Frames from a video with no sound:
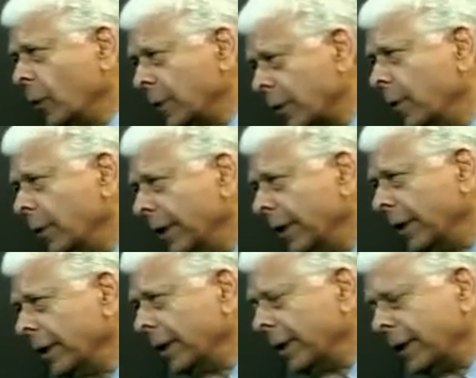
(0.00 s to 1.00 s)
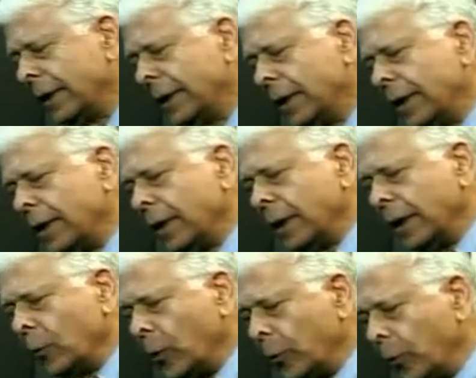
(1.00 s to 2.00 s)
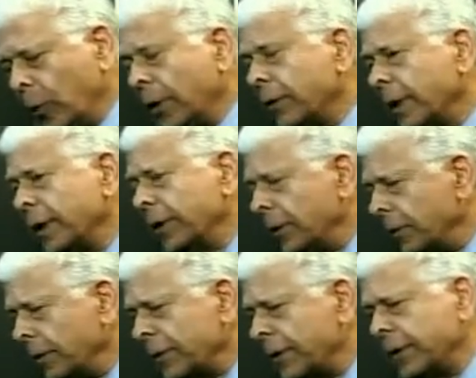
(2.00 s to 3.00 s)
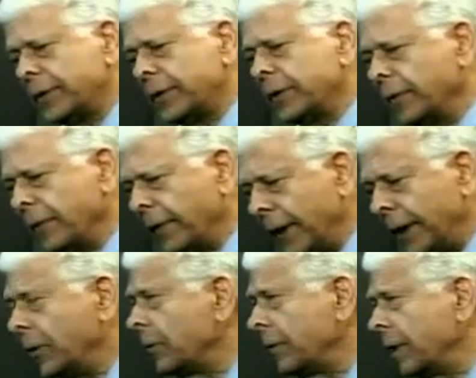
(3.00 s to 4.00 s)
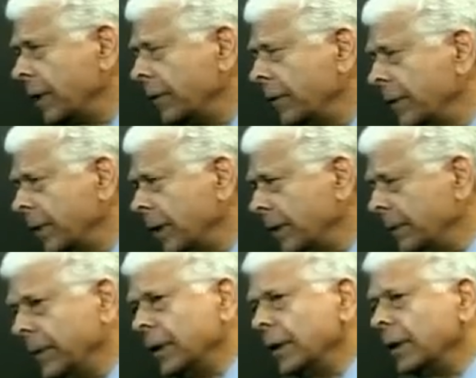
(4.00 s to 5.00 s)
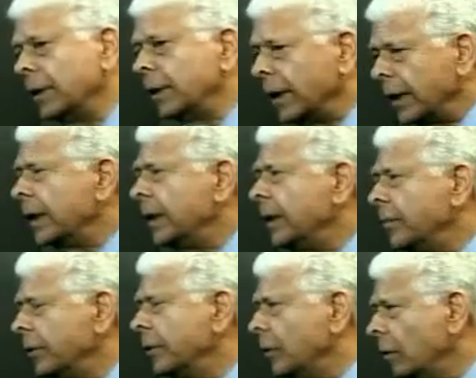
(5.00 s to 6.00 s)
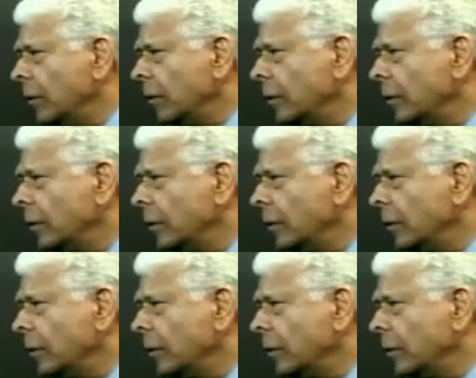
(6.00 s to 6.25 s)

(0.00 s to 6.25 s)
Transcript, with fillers: what's going on. And what we're trying to do is just divide those countries up and keep control.